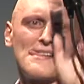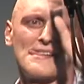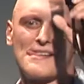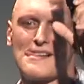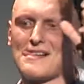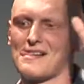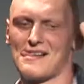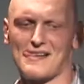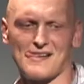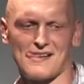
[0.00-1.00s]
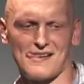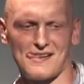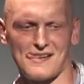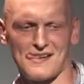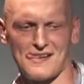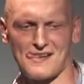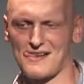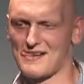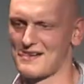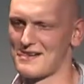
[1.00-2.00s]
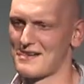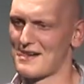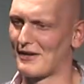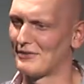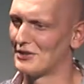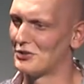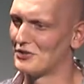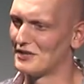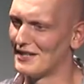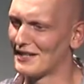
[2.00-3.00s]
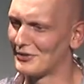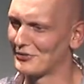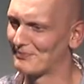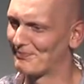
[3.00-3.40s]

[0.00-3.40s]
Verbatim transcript: Uh, I'll need to sit down.